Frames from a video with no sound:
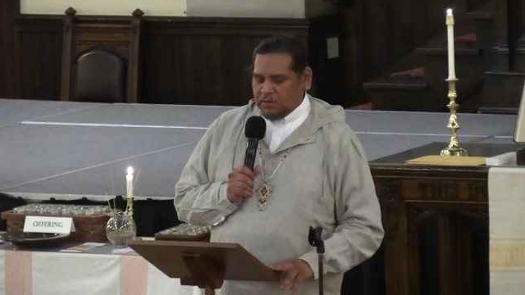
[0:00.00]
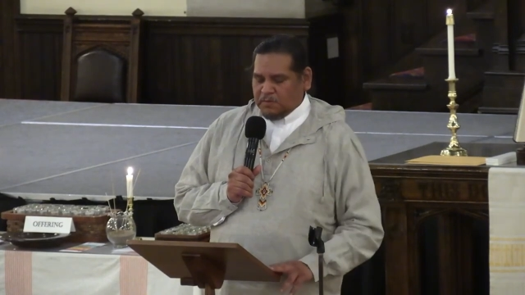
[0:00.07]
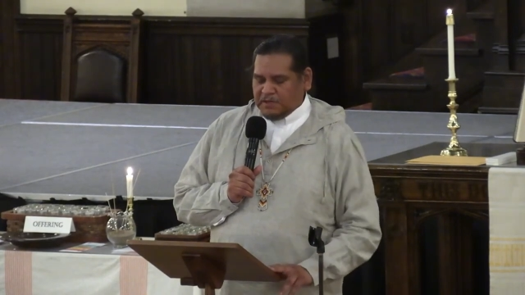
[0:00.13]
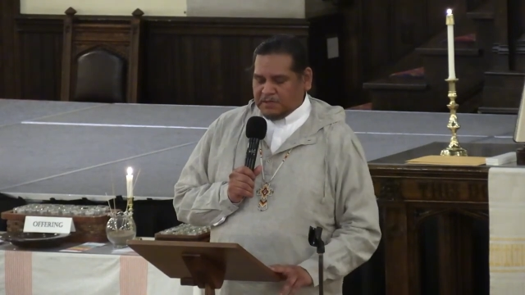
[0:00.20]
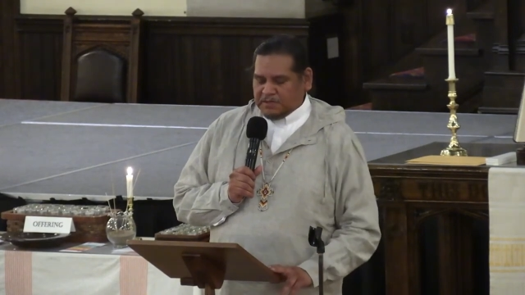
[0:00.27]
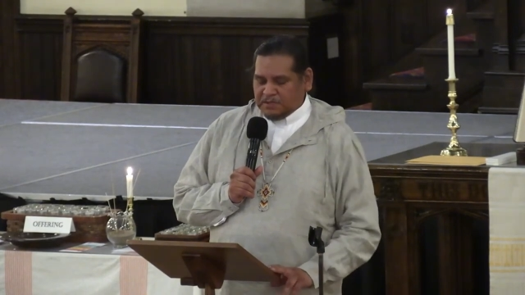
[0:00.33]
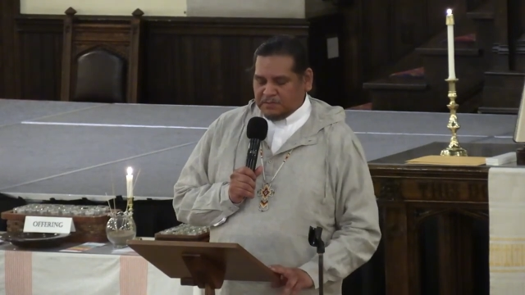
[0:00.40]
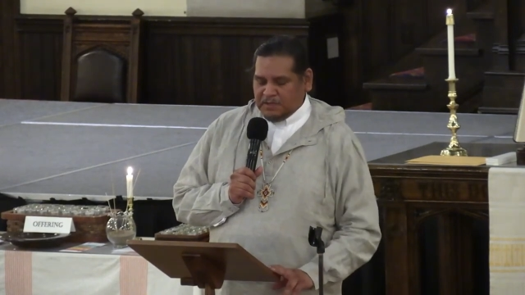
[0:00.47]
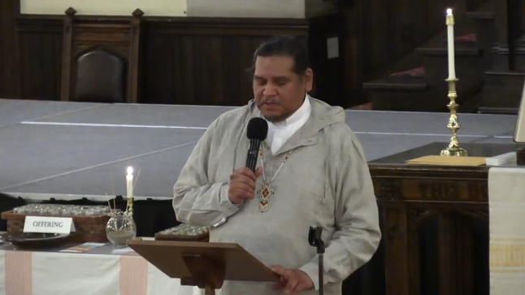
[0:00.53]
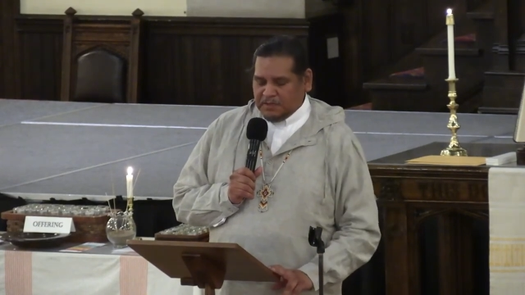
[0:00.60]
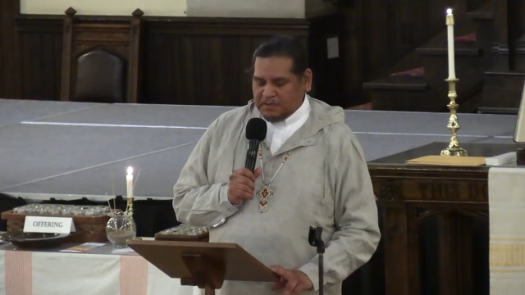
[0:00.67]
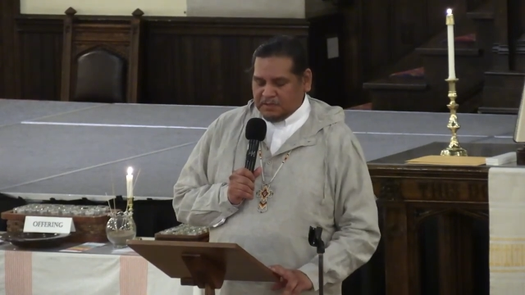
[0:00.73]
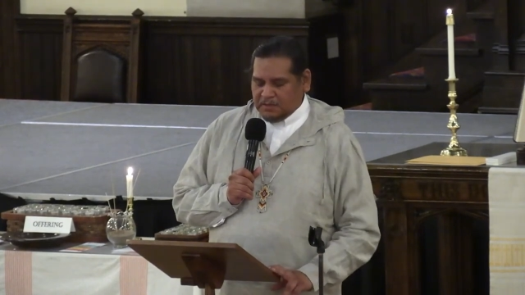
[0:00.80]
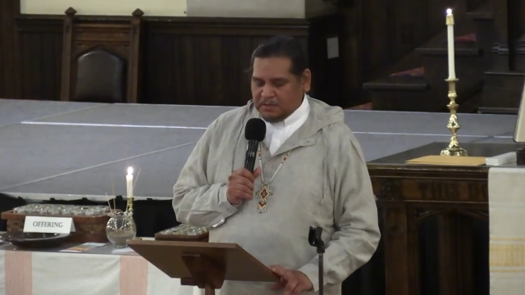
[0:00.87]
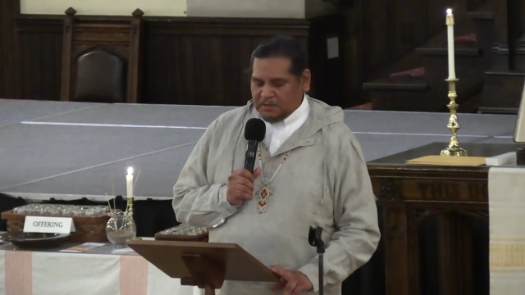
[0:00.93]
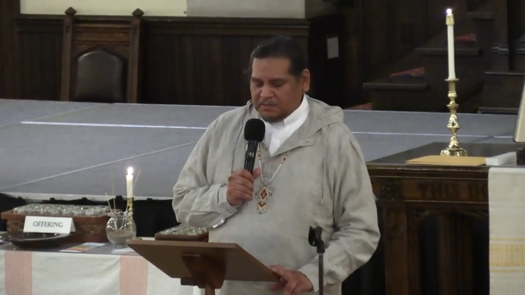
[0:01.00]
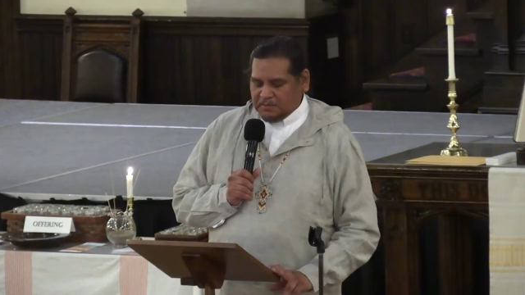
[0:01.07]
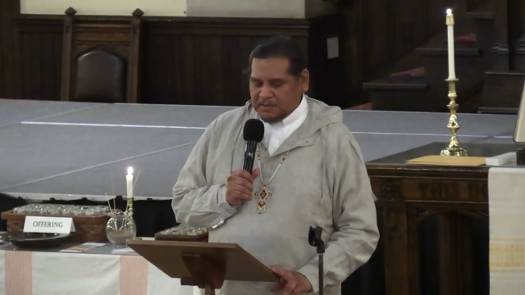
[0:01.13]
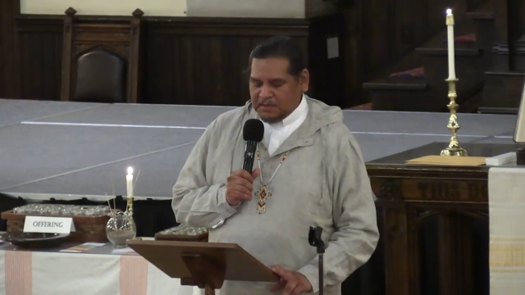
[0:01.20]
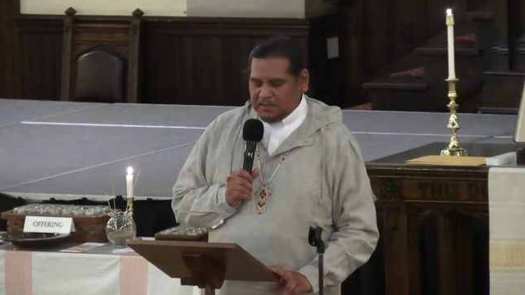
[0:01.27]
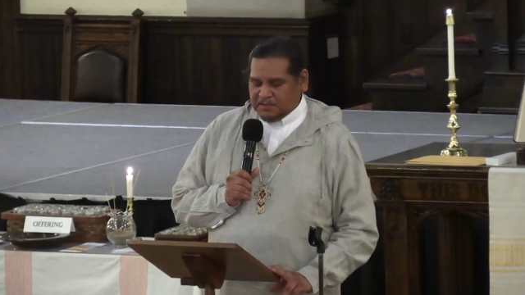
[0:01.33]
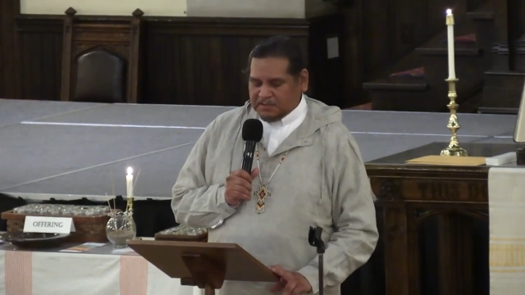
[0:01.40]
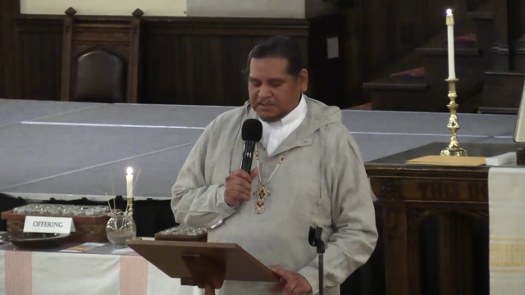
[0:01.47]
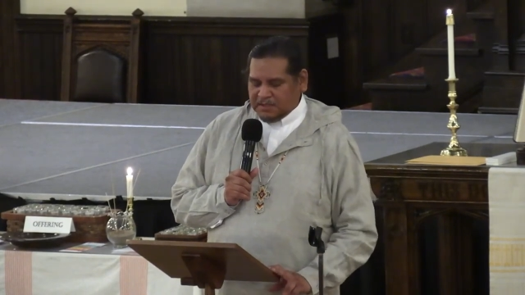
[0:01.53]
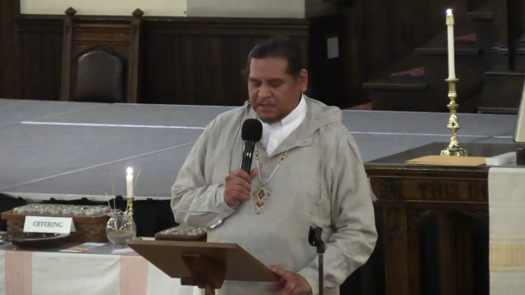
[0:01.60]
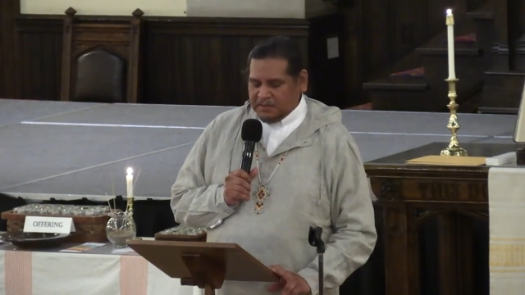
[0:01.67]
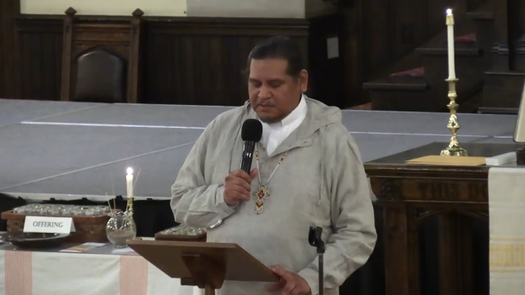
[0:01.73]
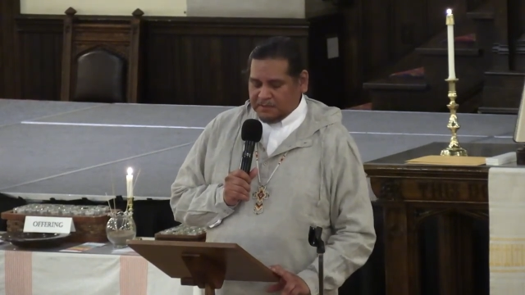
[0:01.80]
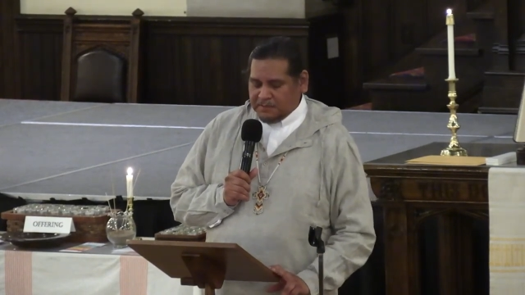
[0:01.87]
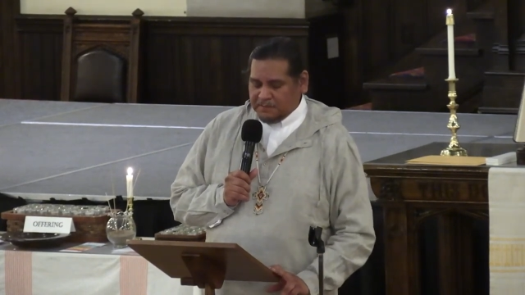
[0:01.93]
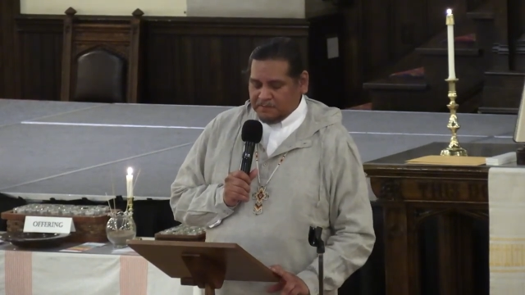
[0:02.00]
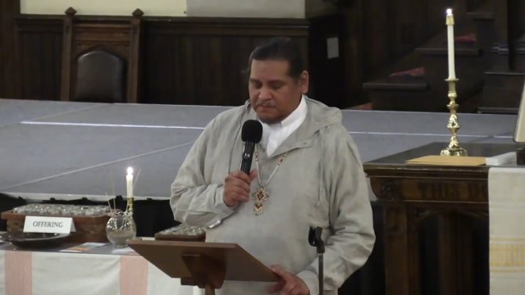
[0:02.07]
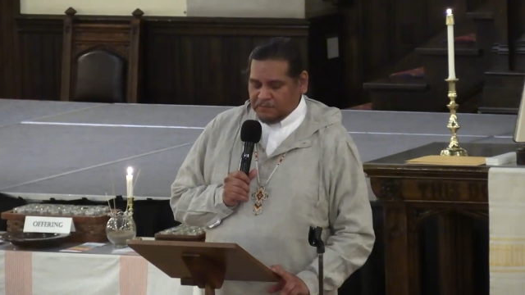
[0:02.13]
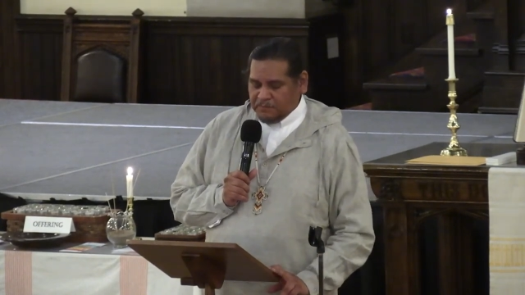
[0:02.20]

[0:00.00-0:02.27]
medicine man had said,